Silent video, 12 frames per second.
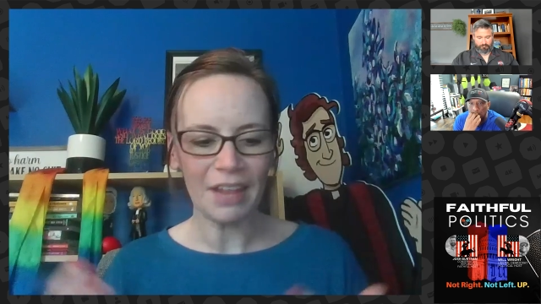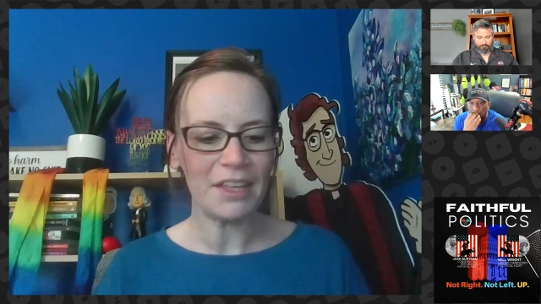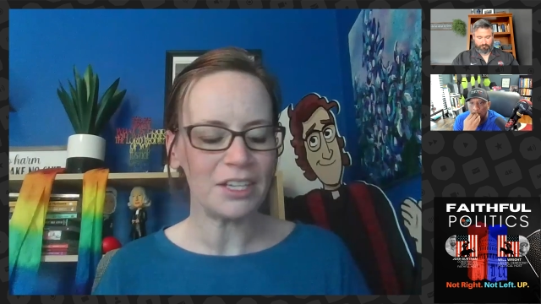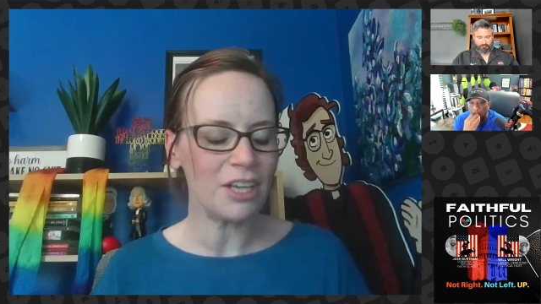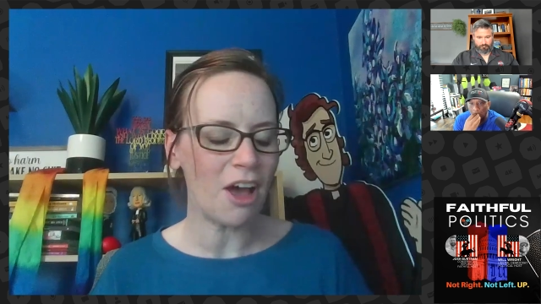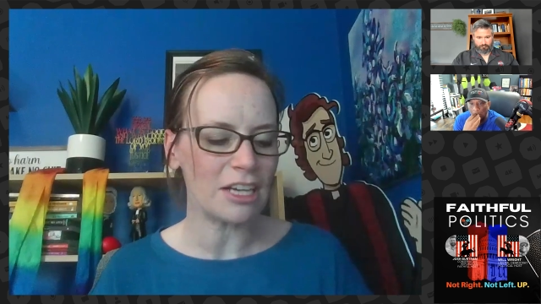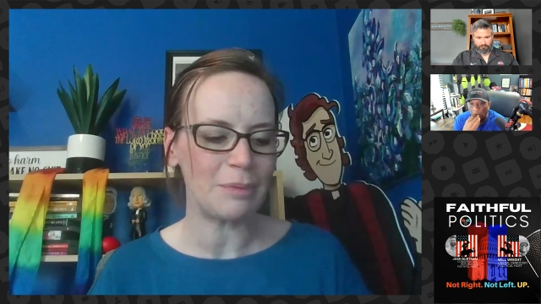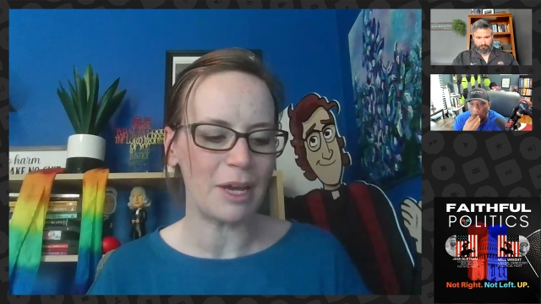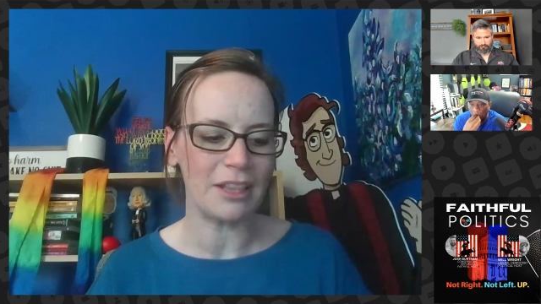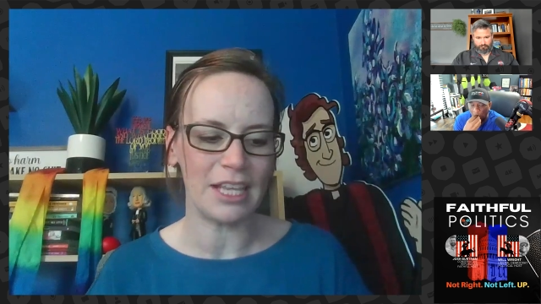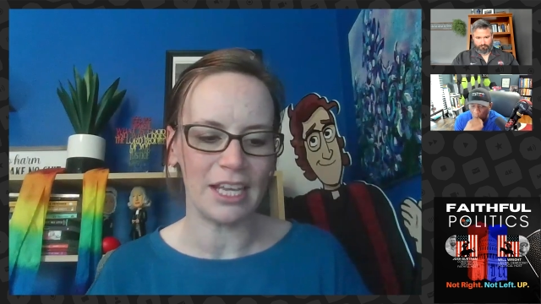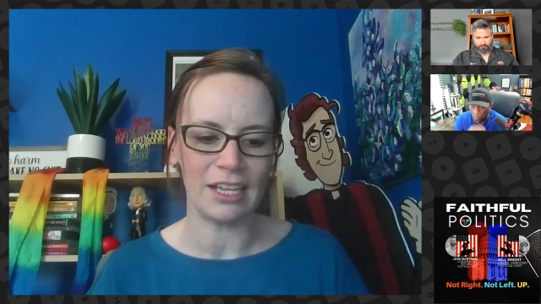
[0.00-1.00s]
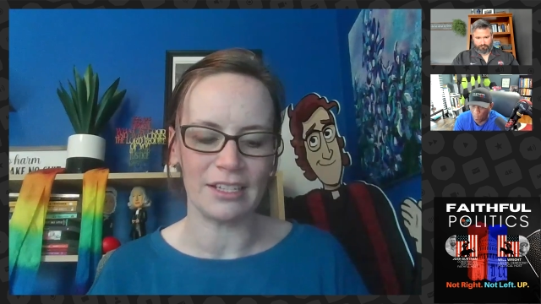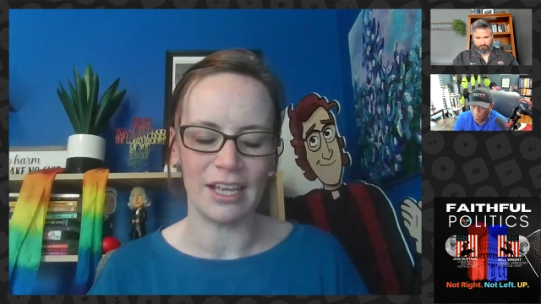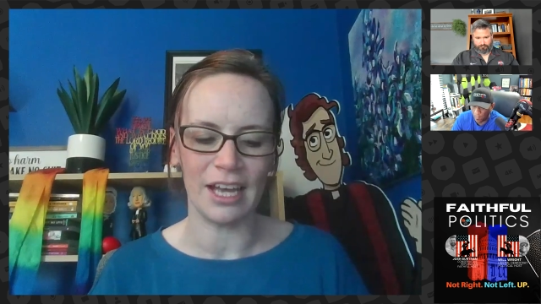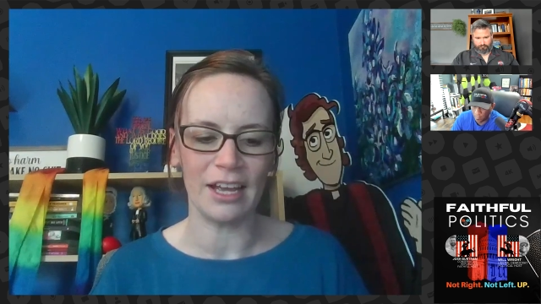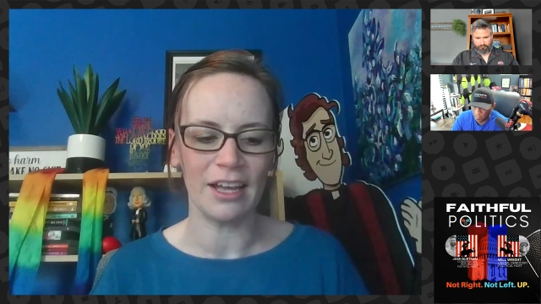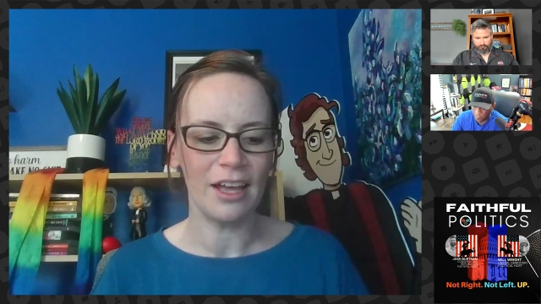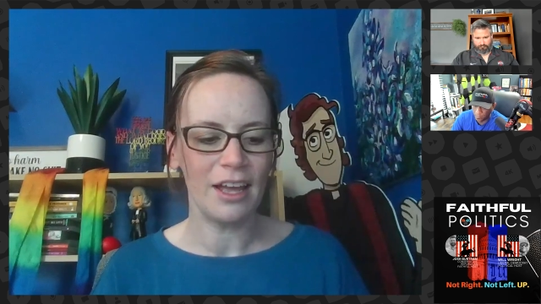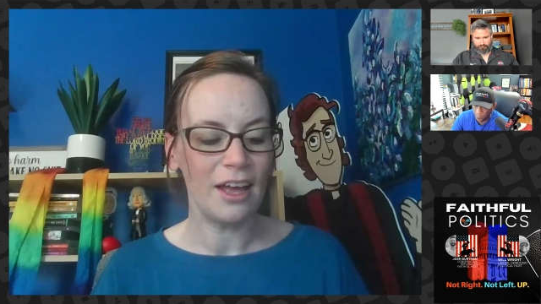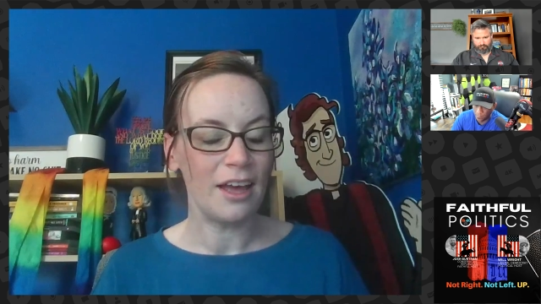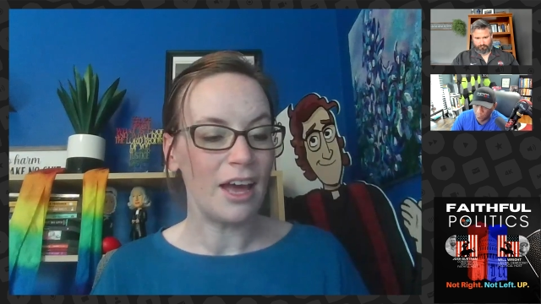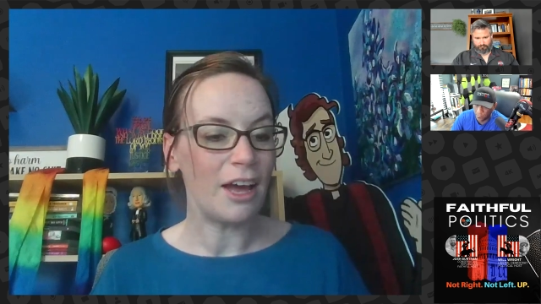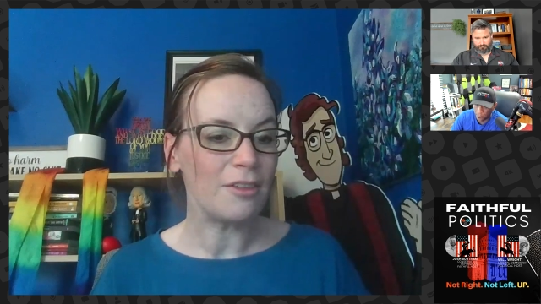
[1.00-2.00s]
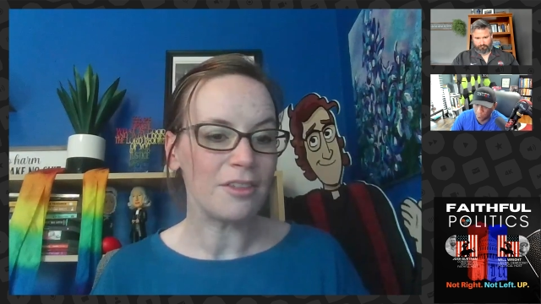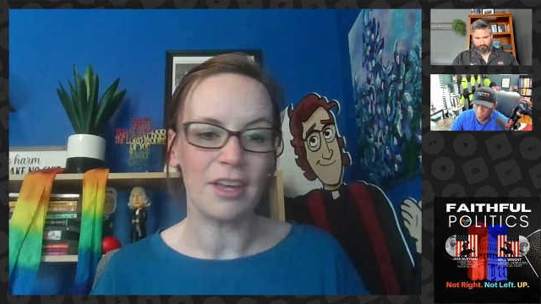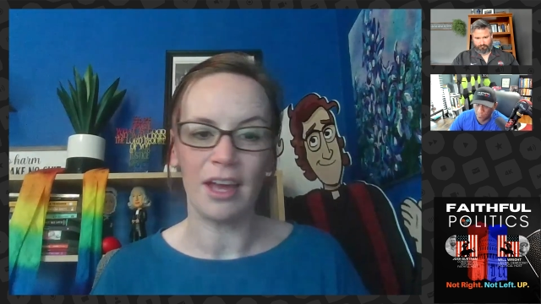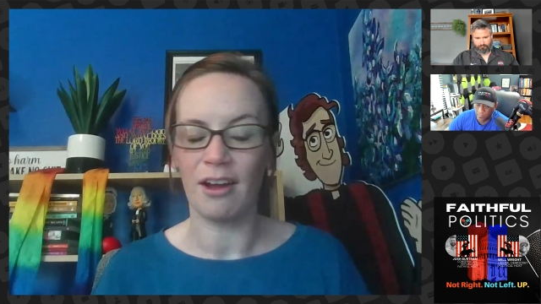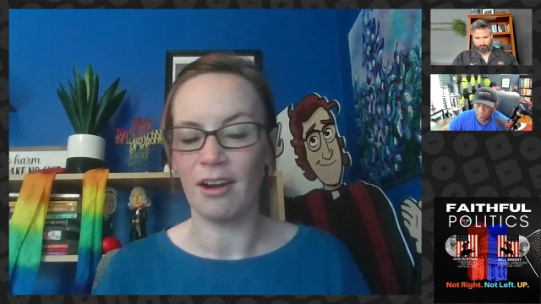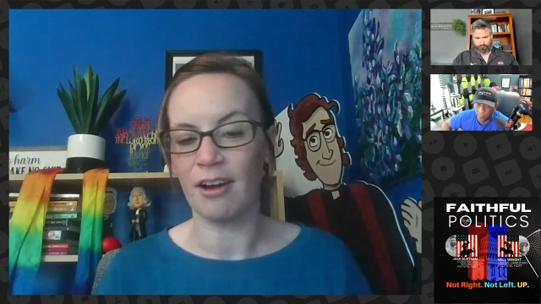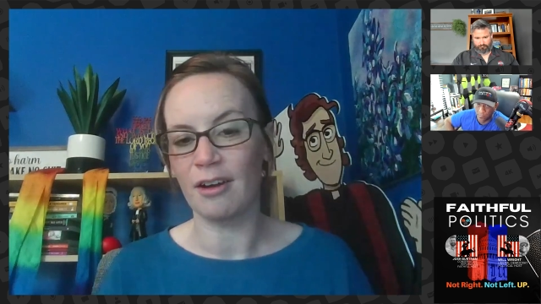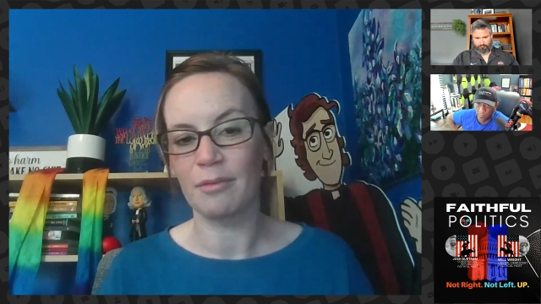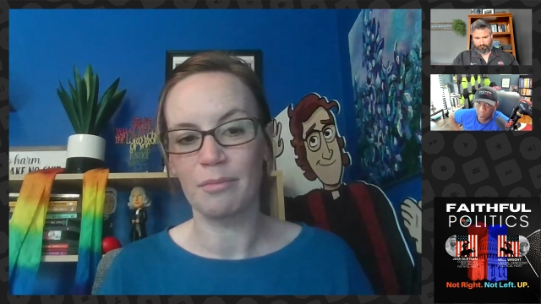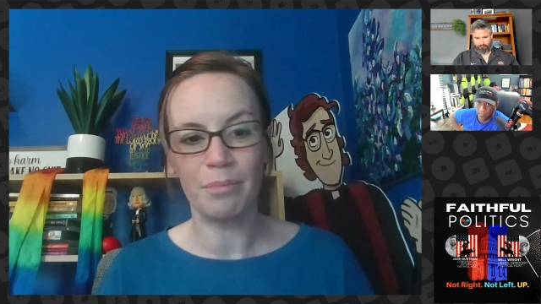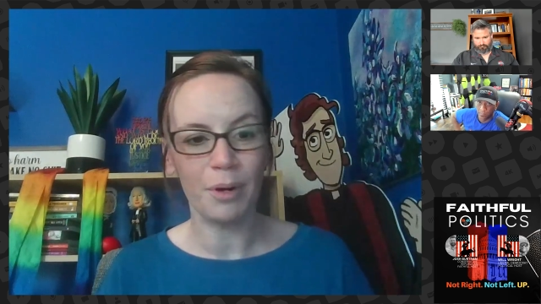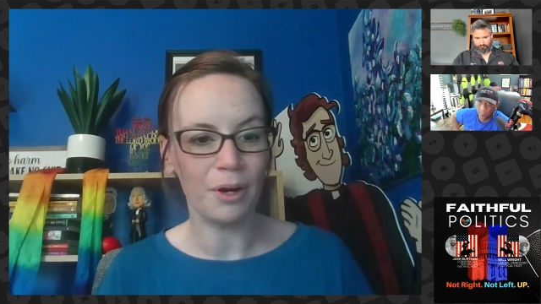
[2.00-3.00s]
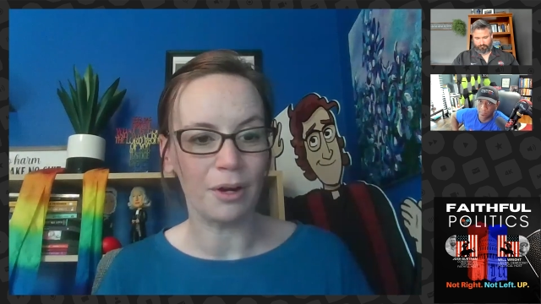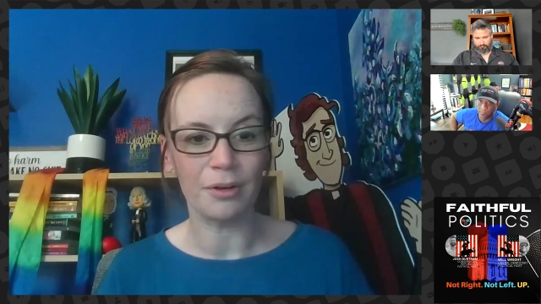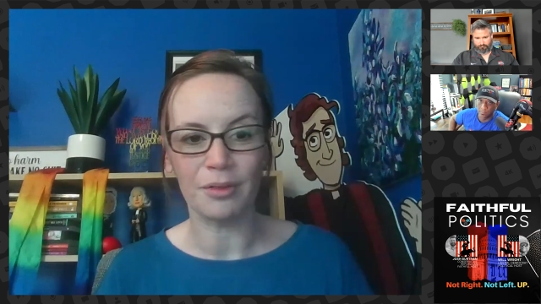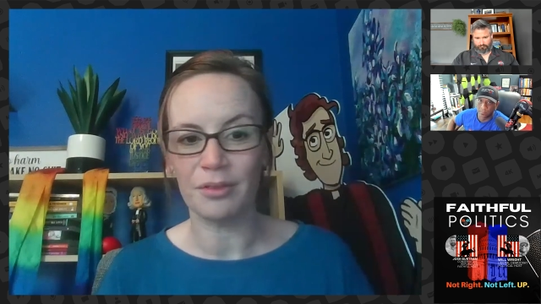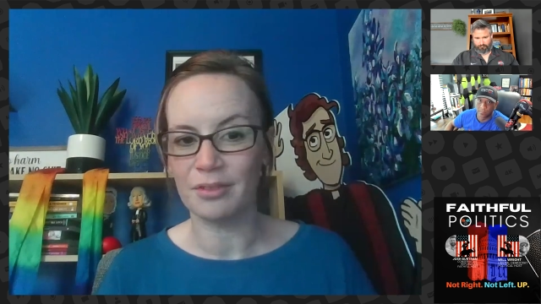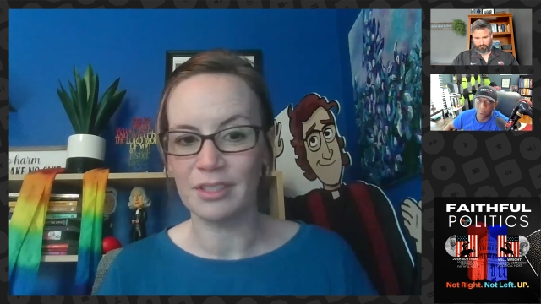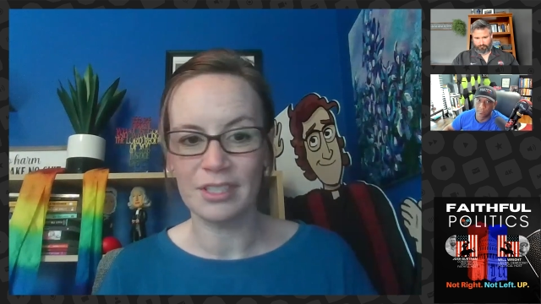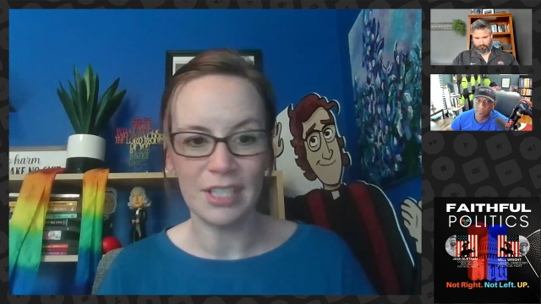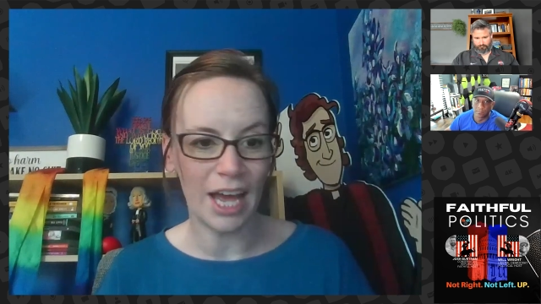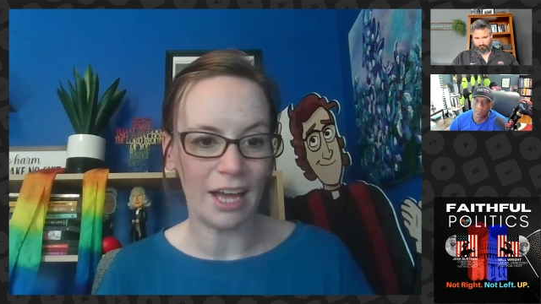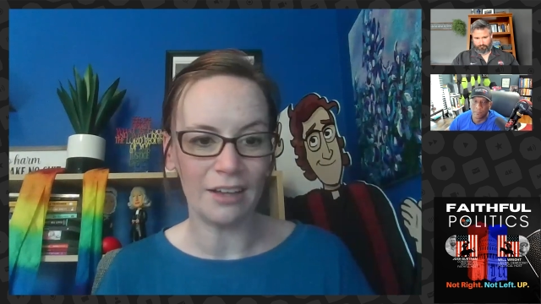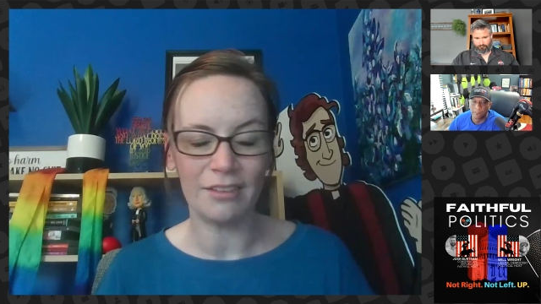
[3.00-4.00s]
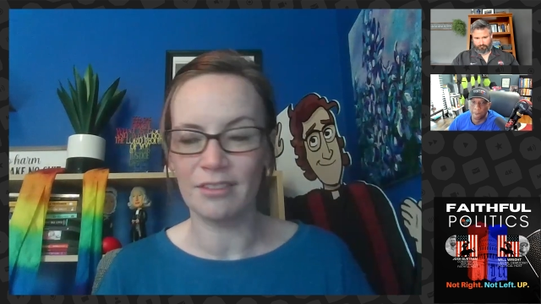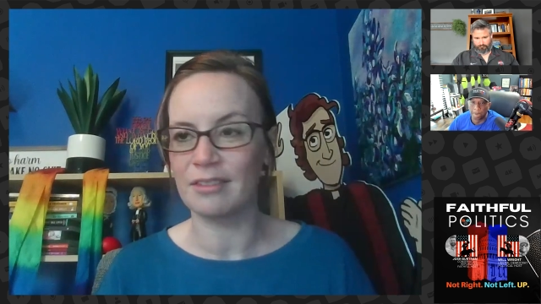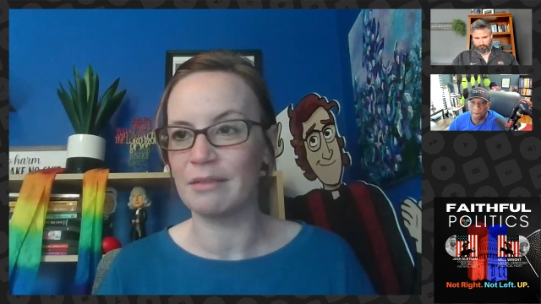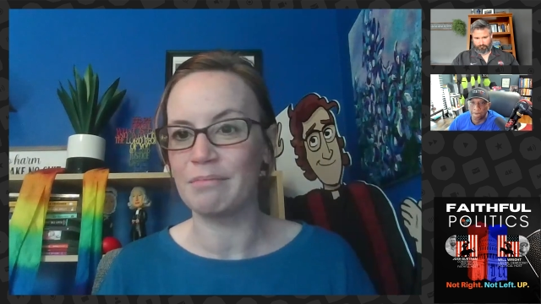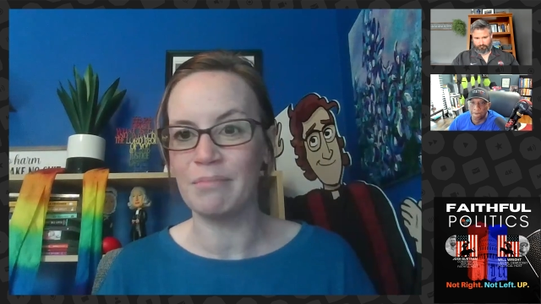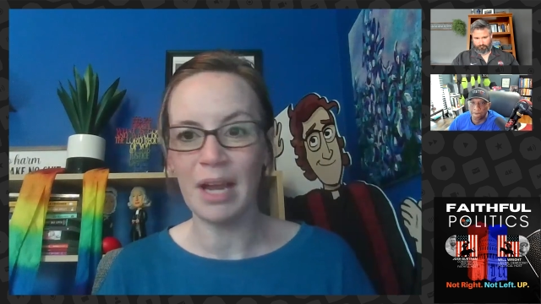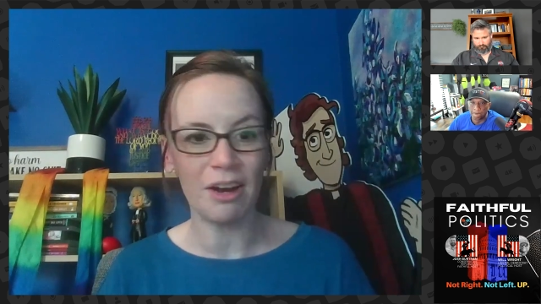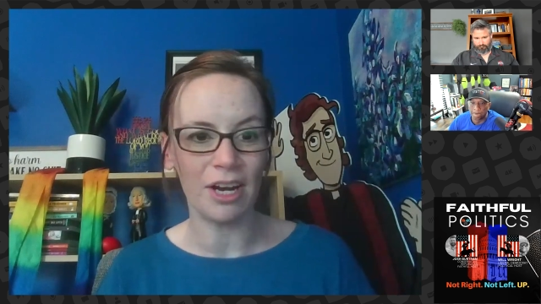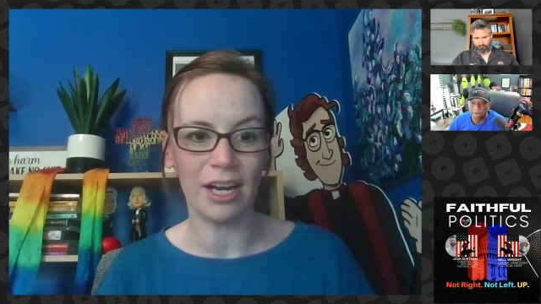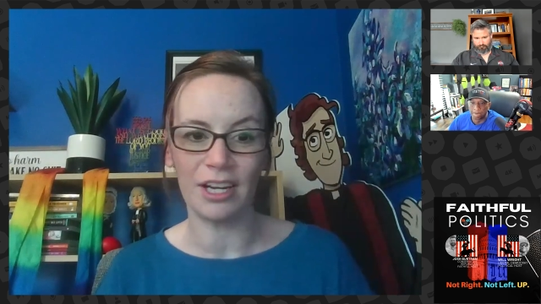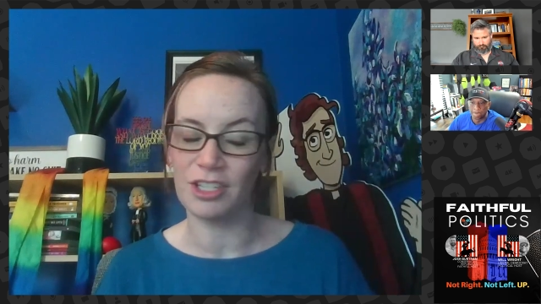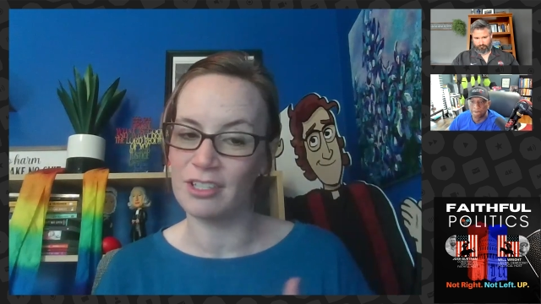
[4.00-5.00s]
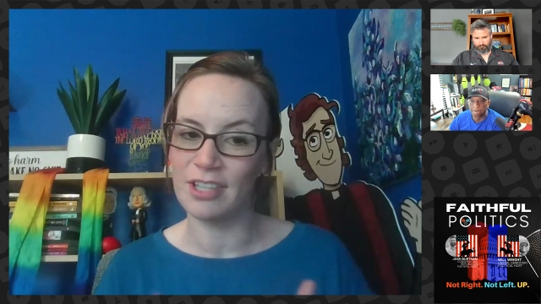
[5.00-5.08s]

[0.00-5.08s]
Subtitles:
that talked about things like healthcare, birth, death, marriage,